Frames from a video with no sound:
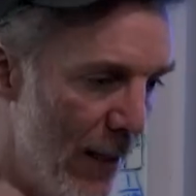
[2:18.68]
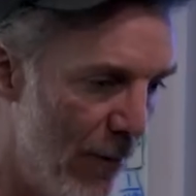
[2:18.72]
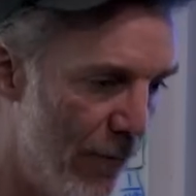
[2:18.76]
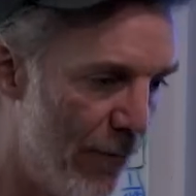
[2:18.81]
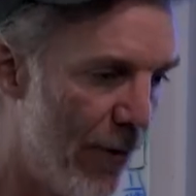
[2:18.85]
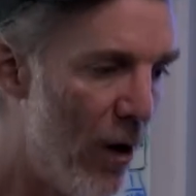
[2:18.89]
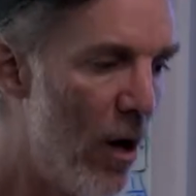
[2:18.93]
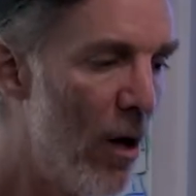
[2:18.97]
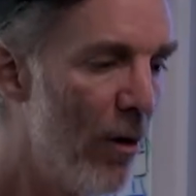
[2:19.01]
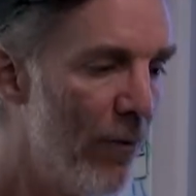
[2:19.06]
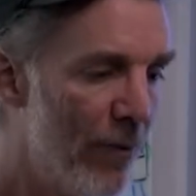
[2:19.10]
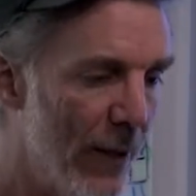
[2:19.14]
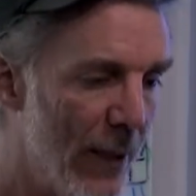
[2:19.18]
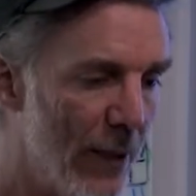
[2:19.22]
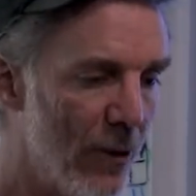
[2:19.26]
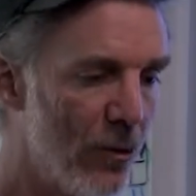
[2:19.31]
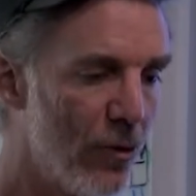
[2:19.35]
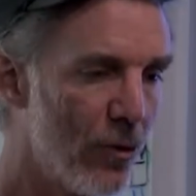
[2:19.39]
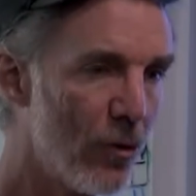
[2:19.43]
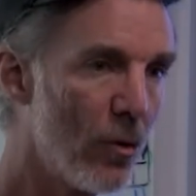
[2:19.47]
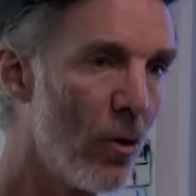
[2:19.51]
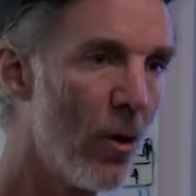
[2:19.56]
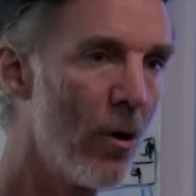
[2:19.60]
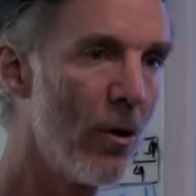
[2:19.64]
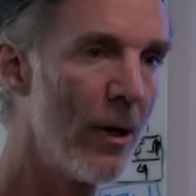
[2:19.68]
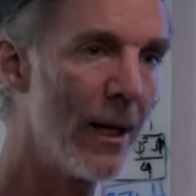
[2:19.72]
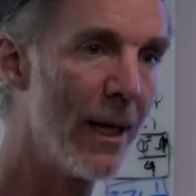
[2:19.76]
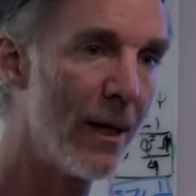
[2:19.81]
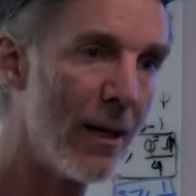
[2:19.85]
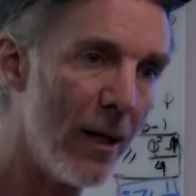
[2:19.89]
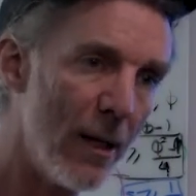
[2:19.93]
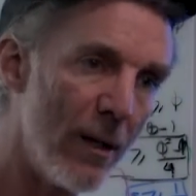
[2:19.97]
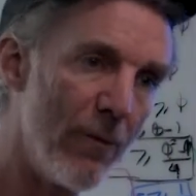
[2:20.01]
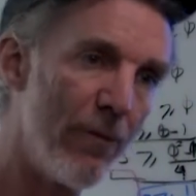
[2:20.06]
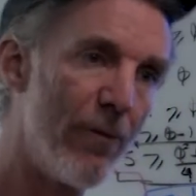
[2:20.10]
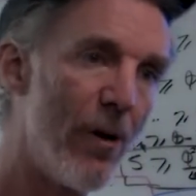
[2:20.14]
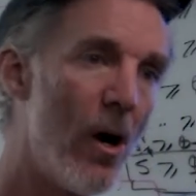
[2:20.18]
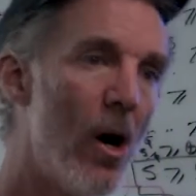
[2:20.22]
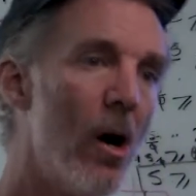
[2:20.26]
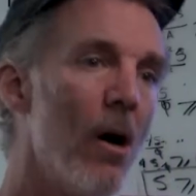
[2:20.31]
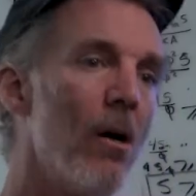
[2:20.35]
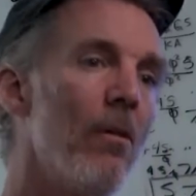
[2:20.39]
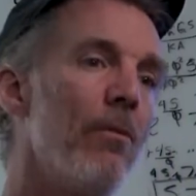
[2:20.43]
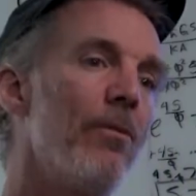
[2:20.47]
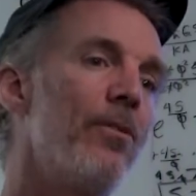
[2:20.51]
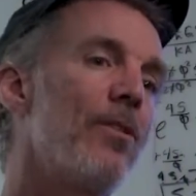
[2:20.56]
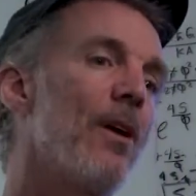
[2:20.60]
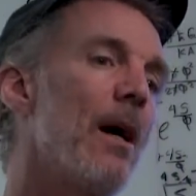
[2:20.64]
evolving story, and it
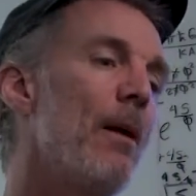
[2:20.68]
evolves.